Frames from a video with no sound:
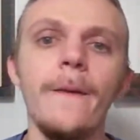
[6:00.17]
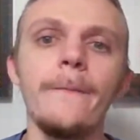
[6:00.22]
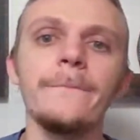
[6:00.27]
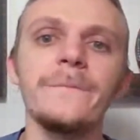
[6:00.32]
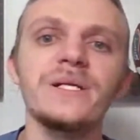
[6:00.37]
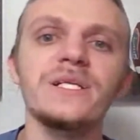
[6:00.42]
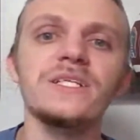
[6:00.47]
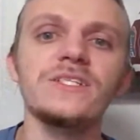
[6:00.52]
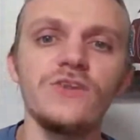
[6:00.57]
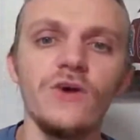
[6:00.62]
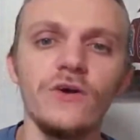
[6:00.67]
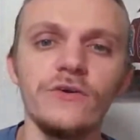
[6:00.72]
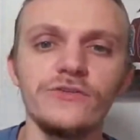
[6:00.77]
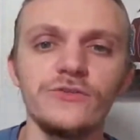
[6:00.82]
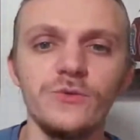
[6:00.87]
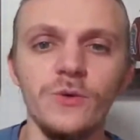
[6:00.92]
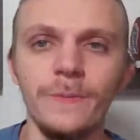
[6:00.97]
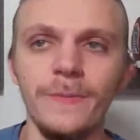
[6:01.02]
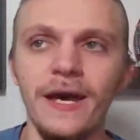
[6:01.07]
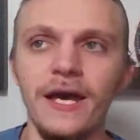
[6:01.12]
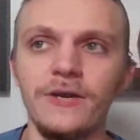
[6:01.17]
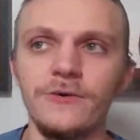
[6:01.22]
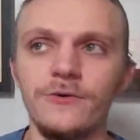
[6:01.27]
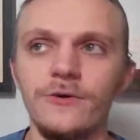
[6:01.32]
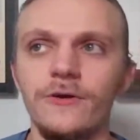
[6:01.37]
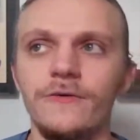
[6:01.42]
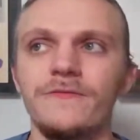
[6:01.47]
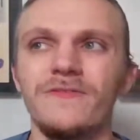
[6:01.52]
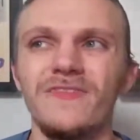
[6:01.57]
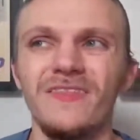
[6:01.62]
but it's also a
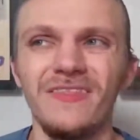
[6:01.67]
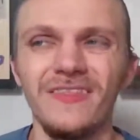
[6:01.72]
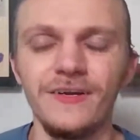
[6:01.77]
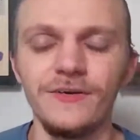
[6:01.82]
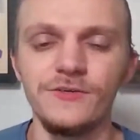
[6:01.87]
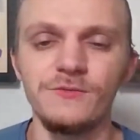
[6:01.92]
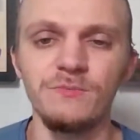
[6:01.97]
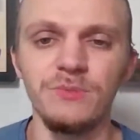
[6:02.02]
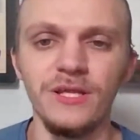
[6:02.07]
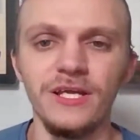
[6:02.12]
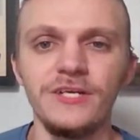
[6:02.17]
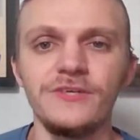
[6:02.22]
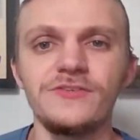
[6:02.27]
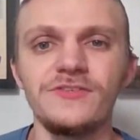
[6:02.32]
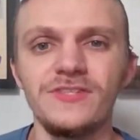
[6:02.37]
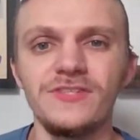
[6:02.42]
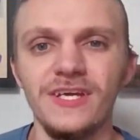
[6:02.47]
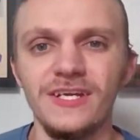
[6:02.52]
matter of there are players